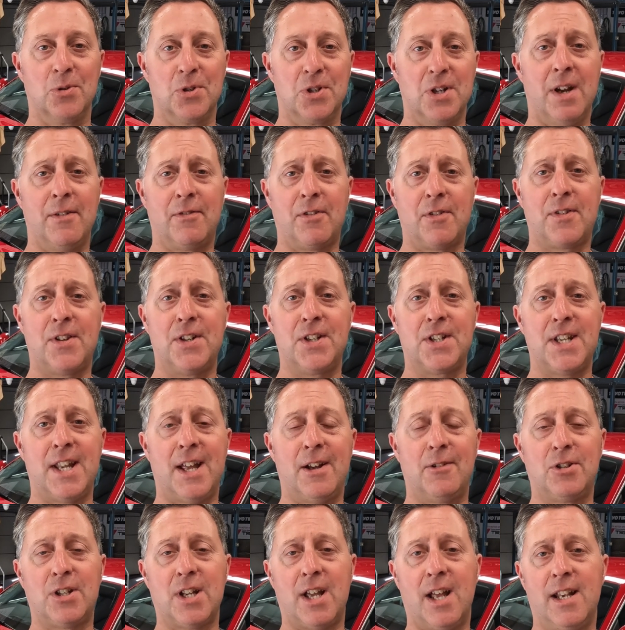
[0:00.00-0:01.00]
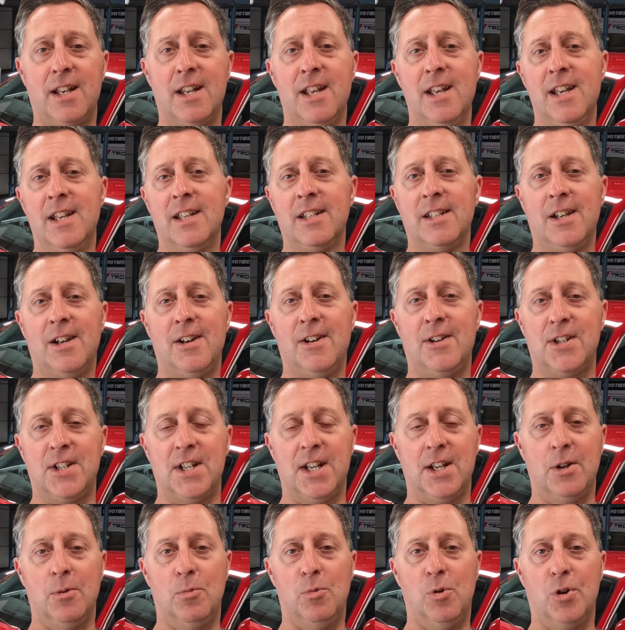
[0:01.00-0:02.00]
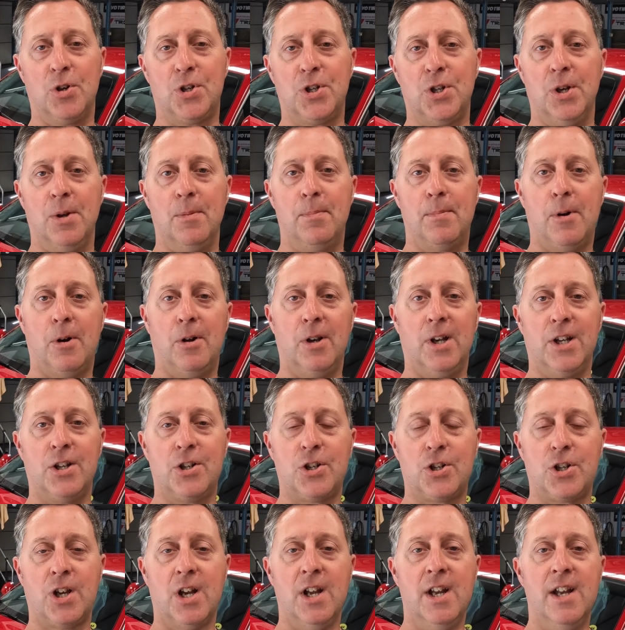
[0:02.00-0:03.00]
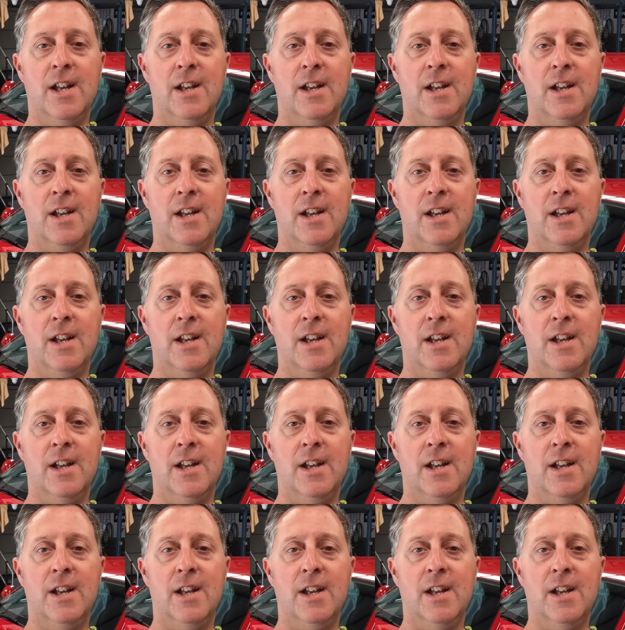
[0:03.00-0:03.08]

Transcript: So everything's now done, car's had a wash and a polish.